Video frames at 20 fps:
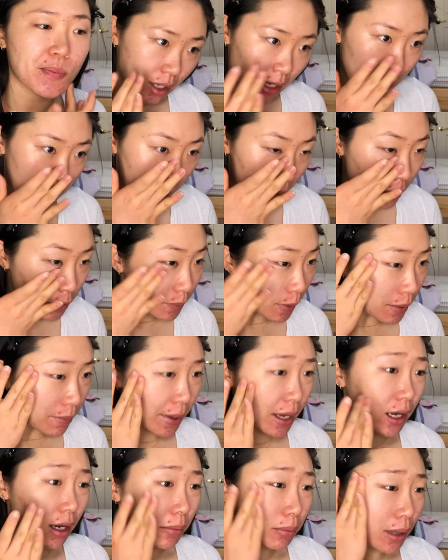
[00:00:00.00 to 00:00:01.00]
it makes my
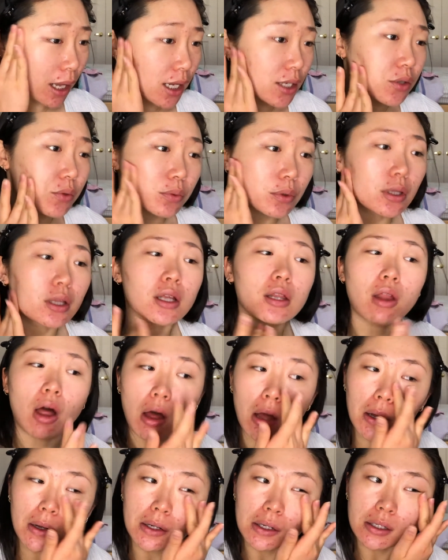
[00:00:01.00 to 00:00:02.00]
makeup last really
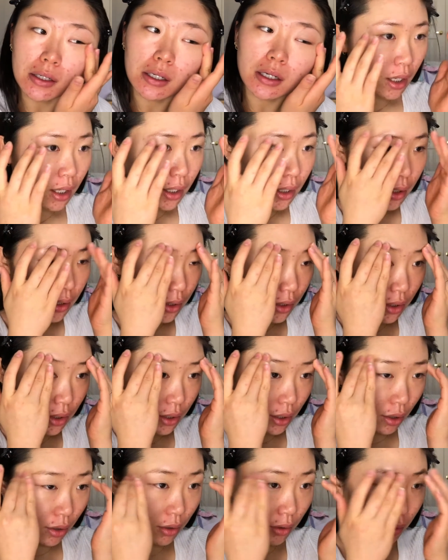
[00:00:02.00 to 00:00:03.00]
long.
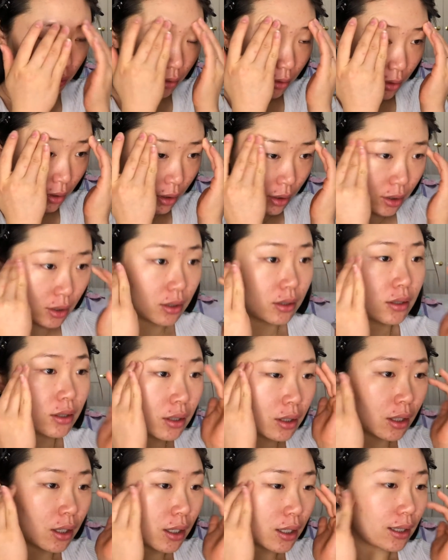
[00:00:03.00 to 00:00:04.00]
So
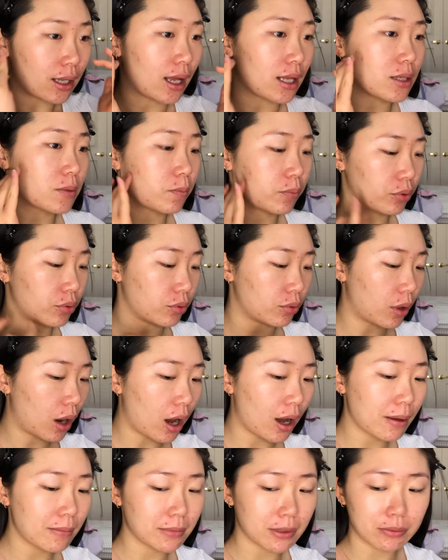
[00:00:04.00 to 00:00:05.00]
that's
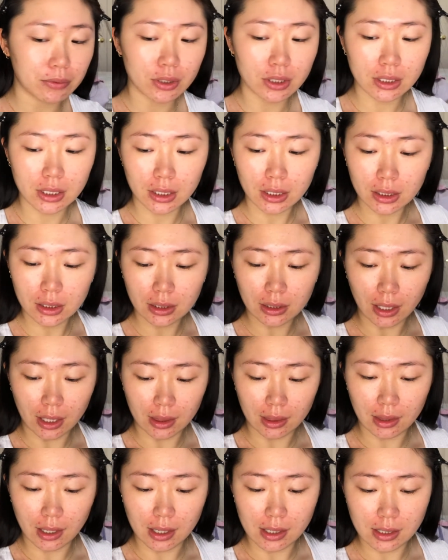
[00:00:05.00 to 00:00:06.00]
primed. I'm just gonna
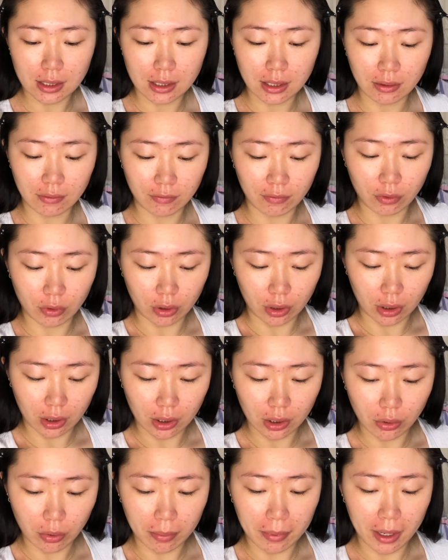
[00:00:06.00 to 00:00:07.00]
let that sit for a
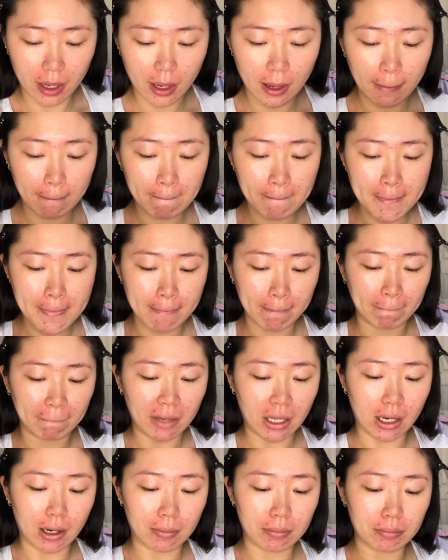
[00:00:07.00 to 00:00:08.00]
little bit.
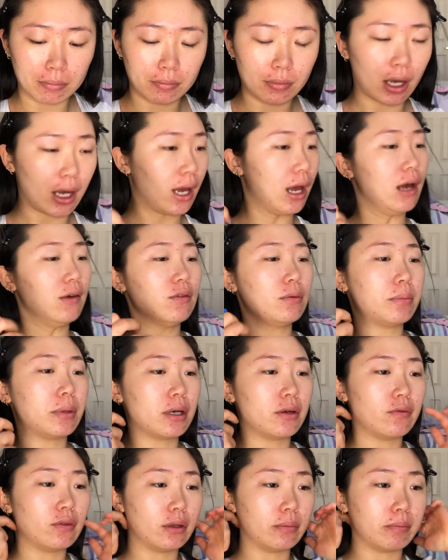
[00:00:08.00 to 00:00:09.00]
And I have a bit
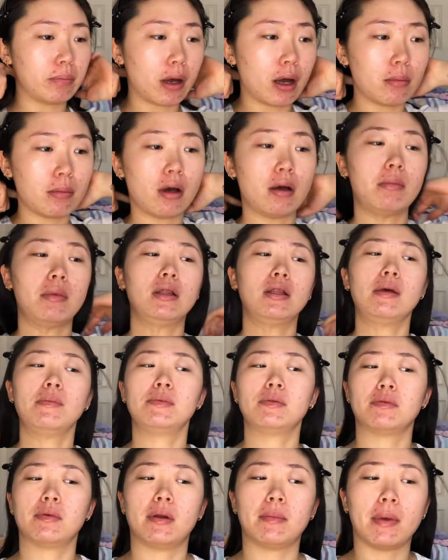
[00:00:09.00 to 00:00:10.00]
of lip balm on my lips,
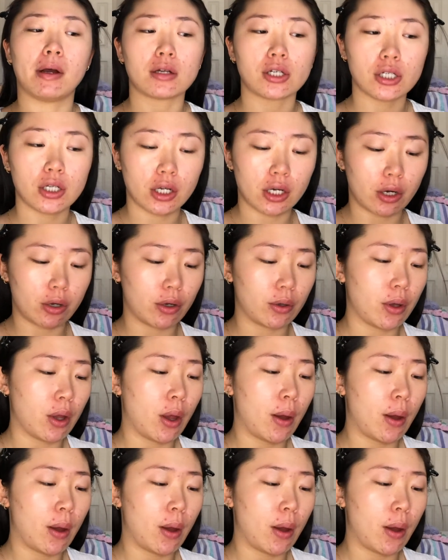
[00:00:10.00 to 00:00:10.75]
but I'm actually gonna